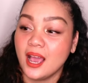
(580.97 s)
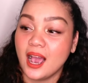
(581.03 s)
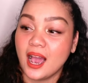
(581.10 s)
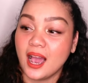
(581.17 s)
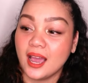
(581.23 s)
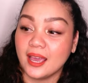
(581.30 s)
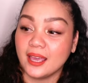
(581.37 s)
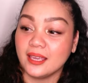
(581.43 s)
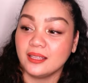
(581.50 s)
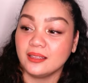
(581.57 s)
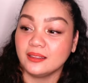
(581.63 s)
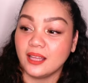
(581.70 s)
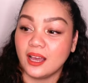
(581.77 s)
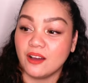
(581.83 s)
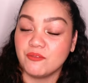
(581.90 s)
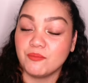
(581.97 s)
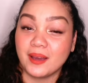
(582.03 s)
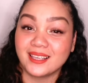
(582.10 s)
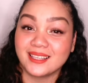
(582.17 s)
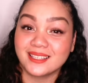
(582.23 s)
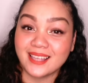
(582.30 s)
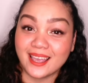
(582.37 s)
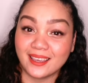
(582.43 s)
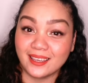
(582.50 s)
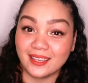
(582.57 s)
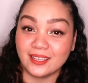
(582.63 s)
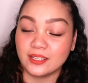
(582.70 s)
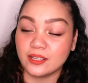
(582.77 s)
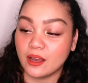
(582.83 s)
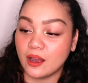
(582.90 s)
I love my
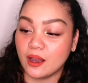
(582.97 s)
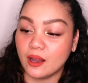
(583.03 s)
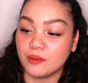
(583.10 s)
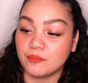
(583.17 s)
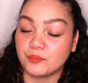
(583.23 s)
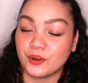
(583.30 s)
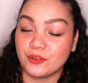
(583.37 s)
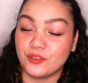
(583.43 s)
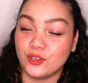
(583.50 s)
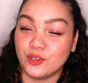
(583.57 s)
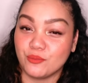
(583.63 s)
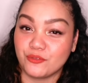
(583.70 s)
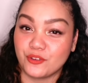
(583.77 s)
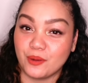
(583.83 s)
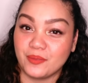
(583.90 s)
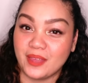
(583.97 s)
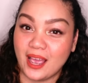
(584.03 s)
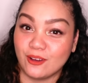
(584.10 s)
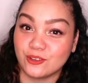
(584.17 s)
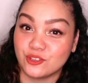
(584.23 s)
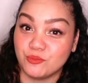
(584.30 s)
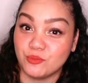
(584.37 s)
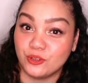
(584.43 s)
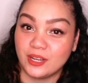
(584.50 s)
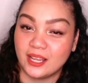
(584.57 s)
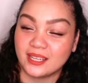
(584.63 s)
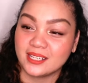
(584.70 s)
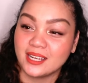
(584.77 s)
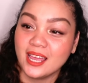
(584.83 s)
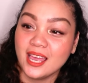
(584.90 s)
second perfume from the house of
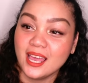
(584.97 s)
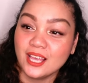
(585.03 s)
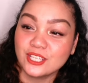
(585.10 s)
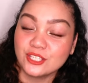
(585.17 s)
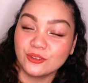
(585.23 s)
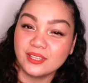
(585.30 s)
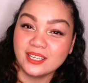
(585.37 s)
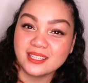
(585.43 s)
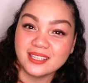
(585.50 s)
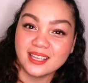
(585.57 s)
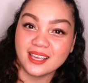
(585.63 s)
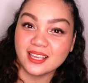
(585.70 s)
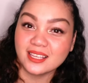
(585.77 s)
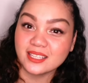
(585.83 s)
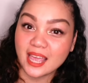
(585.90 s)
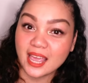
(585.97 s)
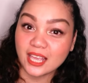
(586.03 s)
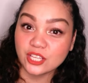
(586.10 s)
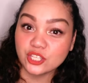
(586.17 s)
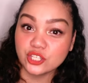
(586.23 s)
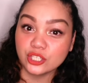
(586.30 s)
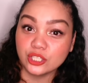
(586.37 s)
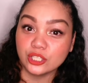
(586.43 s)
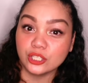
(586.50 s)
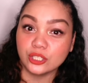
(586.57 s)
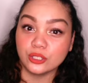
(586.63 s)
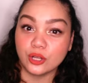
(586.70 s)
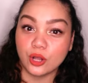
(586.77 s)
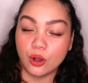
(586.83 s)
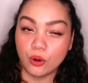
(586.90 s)
Mugler. So this is
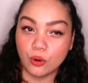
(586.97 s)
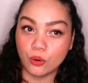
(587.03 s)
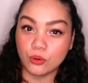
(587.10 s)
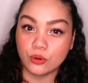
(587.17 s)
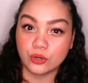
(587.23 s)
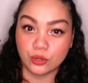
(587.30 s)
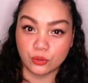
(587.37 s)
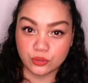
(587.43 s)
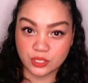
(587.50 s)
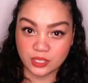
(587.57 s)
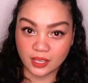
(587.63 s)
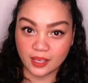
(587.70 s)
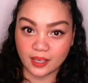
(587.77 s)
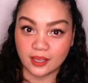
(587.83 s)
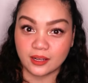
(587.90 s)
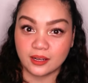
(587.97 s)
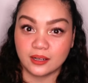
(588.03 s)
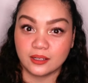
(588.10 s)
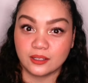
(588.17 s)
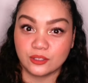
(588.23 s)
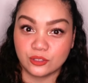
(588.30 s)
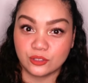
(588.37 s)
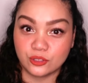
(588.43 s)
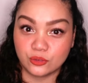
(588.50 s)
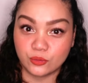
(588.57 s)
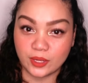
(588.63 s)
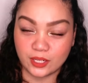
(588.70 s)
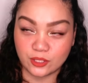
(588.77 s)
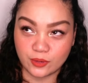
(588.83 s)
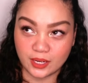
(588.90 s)
Angel Eau Croisiere
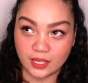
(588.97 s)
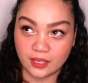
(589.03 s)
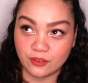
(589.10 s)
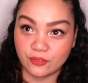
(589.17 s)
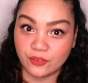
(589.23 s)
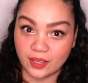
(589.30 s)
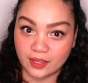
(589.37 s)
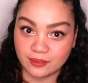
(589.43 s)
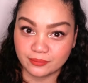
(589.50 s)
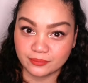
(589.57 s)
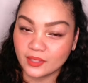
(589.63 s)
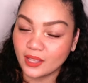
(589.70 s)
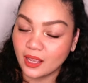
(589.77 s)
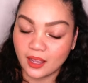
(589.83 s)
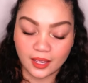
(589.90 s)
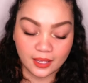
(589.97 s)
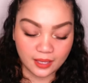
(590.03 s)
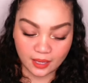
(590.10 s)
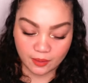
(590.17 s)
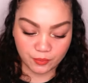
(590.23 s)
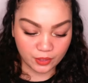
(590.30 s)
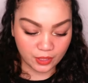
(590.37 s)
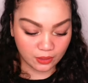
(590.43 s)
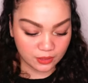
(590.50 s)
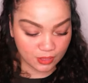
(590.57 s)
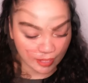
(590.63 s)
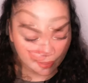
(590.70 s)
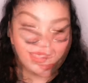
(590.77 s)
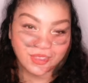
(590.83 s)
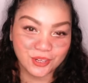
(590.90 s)
2020 Fig. I can't pronounce
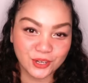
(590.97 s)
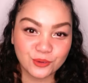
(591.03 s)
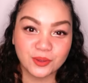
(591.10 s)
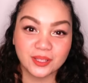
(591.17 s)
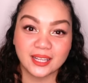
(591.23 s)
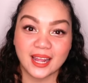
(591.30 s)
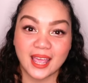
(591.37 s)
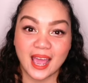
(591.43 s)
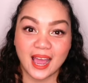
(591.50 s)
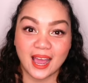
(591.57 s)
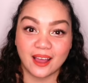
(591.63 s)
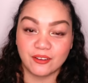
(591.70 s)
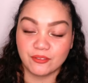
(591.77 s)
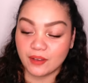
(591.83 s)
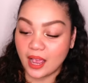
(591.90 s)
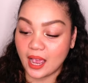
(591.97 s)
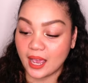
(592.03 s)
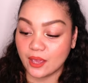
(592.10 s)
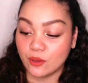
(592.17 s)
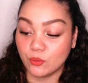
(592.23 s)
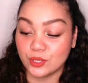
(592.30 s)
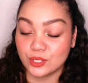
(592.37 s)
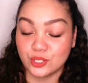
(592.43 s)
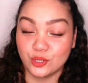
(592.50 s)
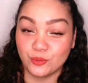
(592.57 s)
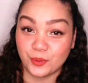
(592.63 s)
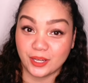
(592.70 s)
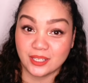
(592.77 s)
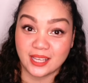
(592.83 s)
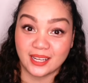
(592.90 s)
that. The third one that I have, I was
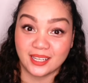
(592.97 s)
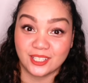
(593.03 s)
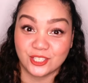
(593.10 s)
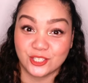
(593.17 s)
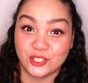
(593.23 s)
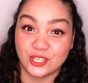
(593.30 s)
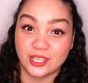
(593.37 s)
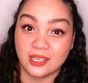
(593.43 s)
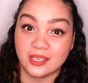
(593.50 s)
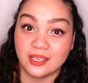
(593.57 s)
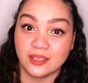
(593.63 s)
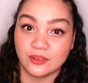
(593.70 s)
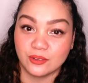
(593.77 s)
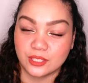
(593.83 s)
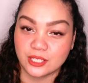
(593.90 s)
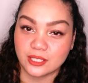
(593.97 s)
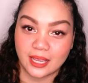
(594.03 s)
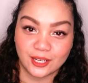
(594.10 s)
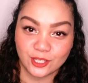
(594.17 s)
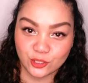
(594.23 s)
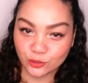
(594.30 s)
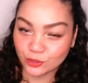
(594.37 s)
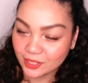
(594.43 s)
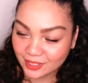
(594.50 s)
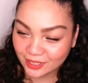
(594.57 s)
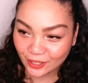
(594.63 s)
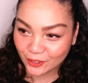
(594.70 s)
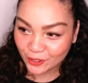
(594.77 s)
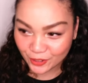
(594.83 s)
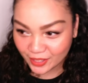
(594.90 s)
super excited that she decided to
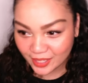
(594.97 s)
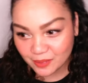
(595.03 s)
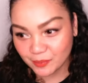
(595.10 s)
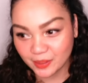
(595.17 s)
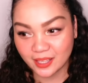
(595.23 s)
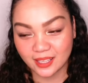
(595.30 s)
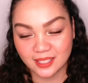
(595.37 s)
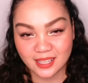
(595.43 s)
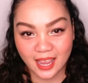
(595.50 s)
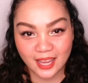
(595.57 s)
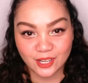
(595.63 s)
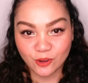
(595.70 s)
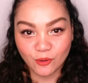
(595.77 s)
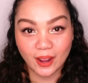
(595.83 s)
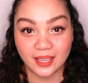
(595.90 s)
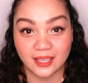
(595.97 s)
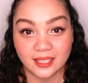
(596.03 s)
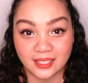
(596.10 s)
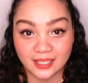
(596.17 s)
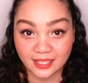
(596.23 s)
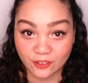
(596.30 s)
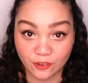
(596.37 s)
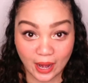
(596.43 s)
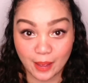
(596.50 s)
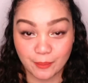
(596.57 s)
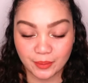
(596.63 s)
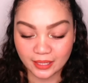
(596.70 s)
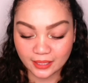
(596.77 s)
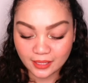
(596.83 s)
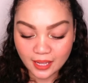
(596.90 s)
declutter it because I know I can grab
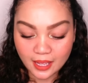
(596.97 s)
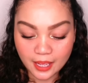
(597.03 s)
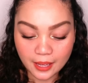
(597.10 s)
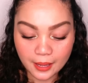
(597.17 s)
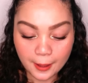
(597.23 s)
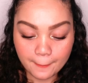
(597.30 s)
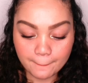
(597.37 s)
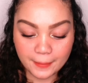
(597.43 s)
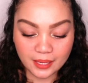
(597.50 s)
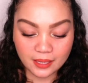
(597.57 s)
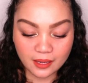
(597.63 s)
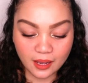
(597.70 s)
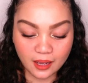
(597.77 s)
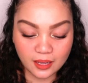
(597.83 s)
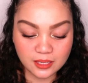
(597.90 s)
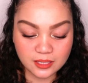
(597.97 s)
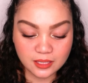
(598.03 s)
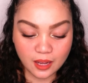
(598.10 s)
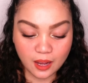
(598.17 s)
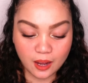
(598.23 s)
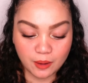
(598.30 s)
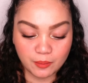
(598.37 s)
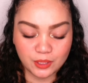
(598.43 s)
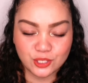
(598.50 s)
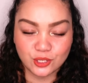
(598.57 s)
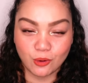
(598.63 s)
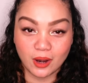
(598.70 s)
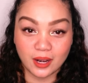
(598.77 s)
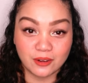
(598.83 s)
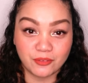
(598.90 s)
it. Because it's
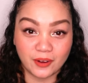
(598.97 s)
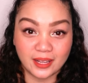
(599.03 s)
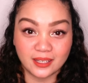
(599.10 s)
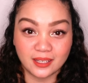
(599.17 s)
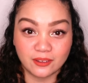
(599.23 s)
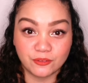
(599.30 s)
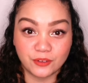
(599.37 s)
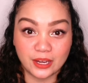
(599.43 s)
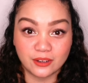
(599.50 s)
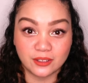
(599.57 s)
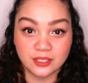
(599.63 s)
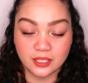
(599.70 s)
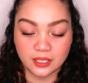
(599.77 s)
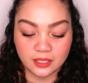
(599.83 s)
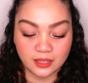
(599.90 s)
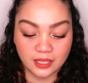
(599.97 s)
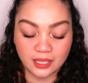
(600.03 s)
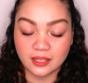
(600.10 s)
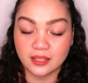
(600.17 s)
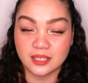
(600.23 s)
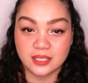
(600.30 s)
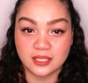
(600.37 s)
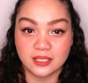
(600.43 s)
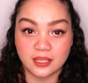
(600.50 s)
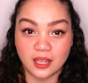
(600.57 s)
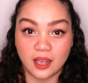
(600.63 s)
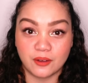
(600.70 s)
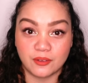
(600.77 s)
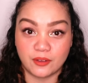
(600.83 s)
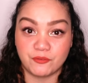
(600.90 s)
so hard finding fragrances,
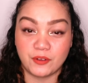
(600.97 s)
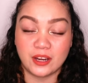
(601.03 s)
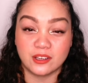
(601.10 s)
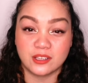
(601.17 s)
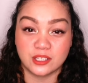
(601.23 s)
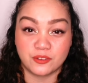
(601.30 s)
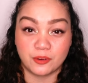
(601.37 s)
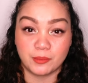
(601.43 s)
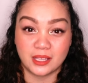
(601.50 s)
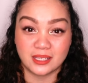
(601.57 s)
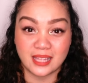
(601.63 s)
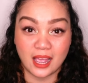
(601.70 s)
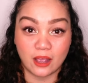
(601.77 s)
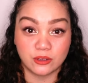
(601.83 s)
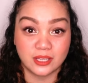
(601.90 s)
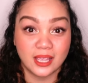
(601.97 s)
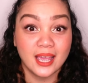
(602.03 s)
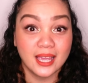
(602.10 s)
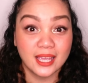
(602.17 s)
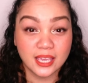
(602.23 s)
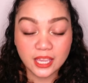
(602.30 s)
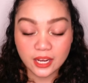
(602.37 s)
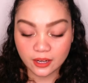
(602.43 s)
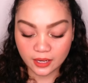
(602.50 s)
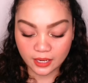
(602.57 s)
fragrances from this house here